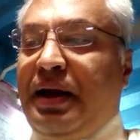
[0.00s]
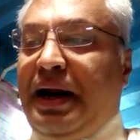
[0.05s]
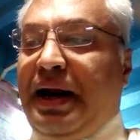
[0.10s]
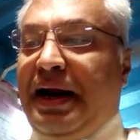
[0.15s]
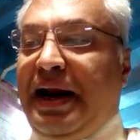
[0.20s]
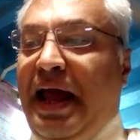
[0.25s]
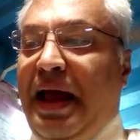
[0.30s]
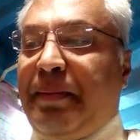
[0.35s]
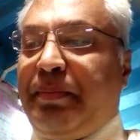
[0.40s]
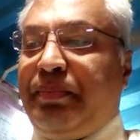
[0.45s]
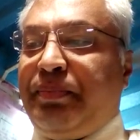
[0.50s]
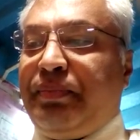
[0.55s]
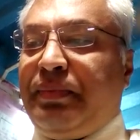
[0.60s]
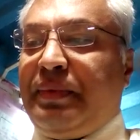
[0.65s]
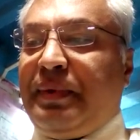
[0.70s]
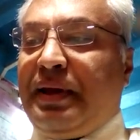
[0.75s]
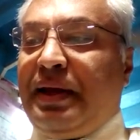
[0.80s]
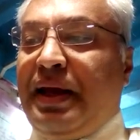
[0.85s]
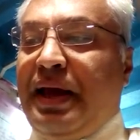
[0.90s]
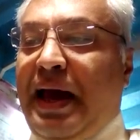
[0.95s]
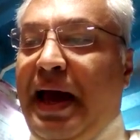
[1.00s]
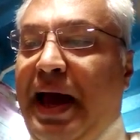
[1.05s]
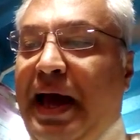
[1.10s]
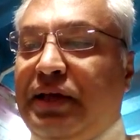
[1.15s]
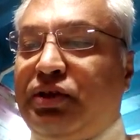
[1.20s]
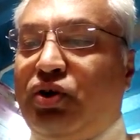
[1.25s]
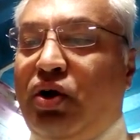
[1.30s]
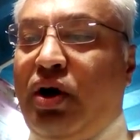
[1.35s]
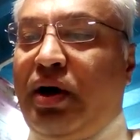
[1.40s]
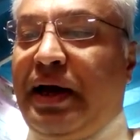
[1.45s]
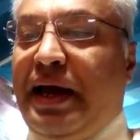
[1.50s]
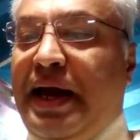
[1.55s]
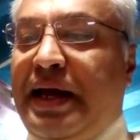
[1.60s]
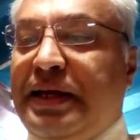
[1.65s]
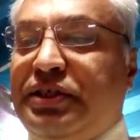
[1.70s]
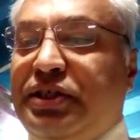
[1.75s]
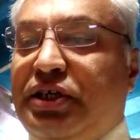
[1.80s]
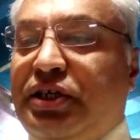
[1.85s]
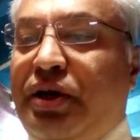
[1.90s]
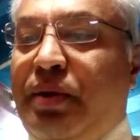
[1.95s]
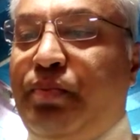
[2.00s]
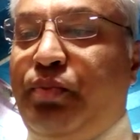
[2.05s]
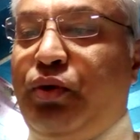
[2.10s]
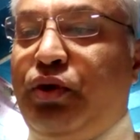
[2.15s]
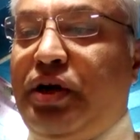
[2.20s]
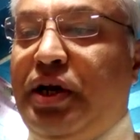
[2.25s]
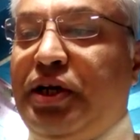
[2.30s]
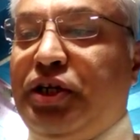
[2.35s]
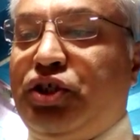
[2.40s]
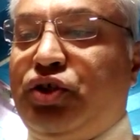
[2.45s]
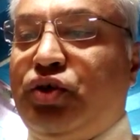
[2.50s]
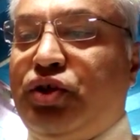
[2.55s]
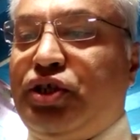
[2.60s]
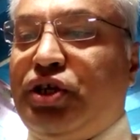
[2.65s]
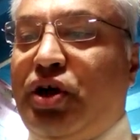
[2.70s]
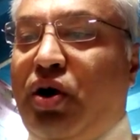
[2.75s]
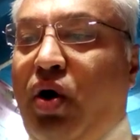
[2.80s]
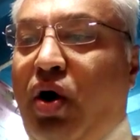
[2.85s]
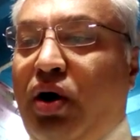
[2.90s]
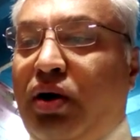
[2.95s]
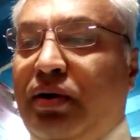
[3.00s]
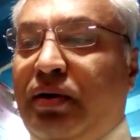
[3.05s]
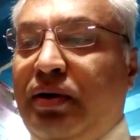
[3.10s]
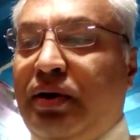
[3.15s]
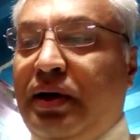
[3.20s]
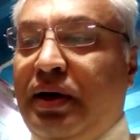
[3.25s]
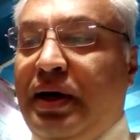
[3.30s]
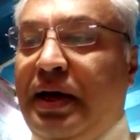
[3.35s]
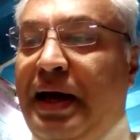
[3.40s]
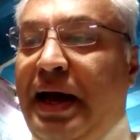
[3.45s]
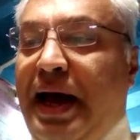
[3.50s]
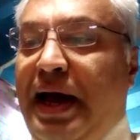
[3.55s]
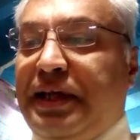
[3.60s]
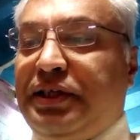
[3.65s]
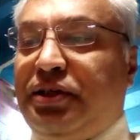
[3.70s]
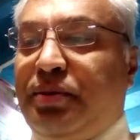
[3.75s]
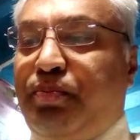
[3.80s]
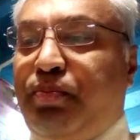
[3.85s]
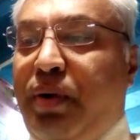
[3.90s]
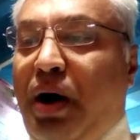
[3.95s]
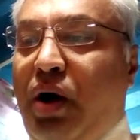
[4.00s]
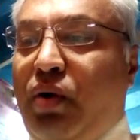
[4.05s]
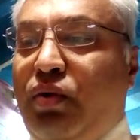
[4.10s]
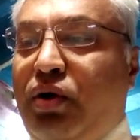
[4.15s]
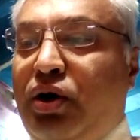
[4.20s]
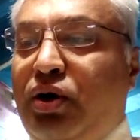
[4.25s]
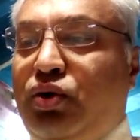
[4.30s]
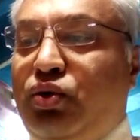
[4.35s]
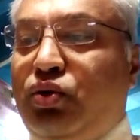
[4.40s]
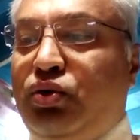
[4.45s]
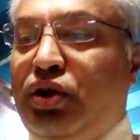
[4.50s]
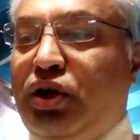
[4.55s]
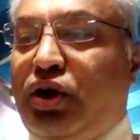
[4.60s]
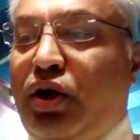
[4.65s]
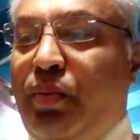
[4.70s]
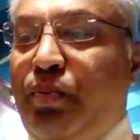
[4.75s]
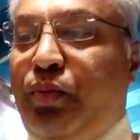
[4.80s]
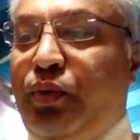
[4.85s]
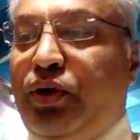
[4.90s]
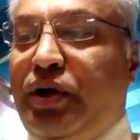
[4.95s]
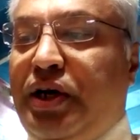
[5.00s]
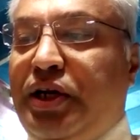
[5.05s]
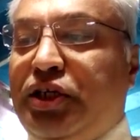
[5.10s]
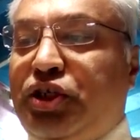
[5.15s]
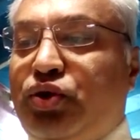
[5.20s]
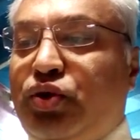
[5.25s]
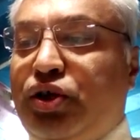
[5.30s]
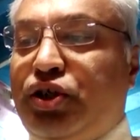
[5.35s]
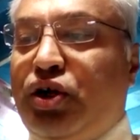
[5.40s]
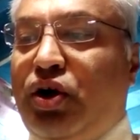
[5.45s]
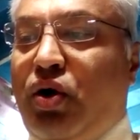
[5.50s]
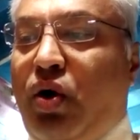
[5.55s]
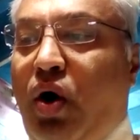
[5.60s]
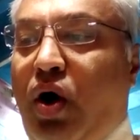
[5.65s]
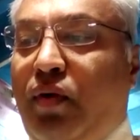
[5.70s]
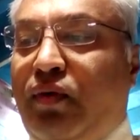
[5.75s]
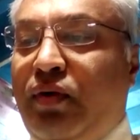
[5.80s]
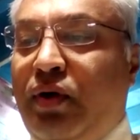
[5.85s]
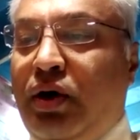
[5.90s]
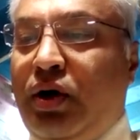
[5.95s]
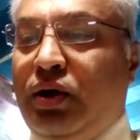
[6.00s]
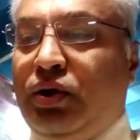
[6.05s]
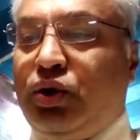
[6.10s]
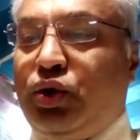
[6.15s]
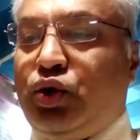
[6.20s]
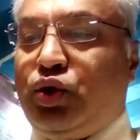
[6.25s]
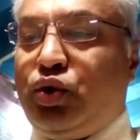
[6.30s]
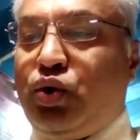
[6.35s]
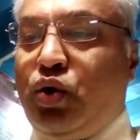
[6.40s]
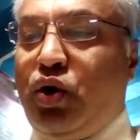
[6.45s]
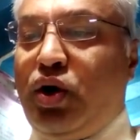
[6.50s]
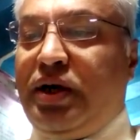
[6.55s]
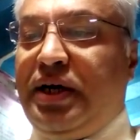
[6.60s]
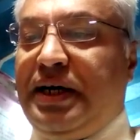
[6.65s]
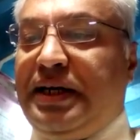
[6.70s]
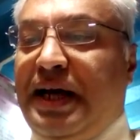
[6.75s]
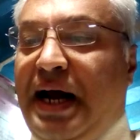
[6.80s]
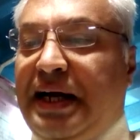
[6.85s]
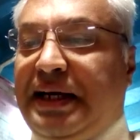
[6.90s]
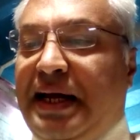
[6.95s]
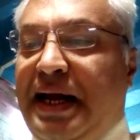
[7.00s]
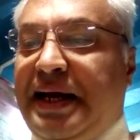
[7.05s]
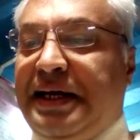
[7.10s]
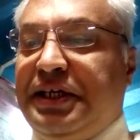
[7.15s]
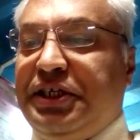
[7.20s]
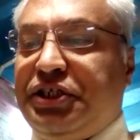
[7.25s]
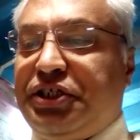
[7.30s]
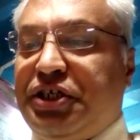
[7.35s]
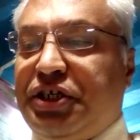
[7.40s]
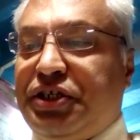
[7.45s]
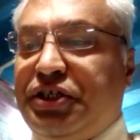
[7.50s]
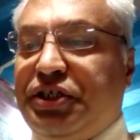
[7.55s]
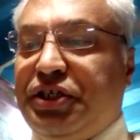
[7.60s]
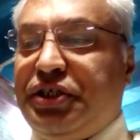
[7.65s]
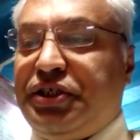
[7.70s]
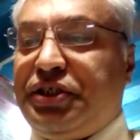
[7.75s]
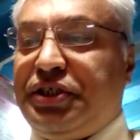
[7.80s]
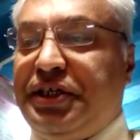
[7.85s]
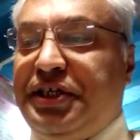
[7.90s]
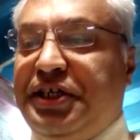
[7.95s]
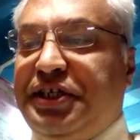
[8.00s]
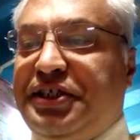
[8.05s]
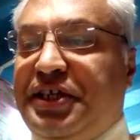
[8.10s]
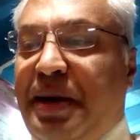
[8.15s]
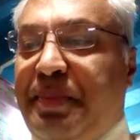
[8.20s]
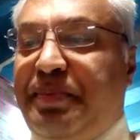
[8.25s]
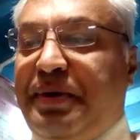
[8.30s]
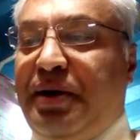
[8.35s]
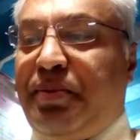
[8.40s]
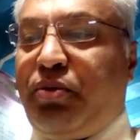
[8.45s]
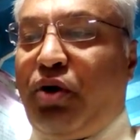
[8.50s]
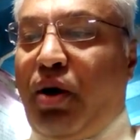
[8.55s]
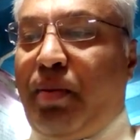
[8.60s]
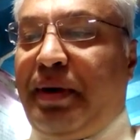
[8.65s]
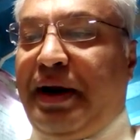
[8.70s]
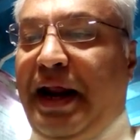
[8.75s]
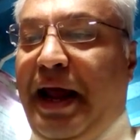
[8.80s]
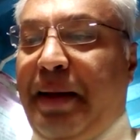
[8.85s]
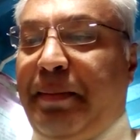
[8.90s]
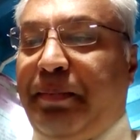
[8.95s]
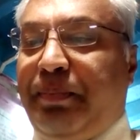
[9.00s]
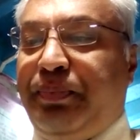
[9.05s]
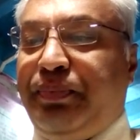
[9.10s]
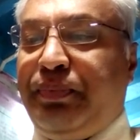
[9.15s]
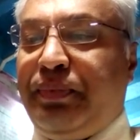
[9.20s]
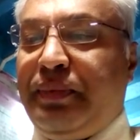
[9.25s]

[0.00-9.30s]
RAM as long as the computer is switched on. As the power to the computer is switched off, the stored data and instructions disappear from RAM.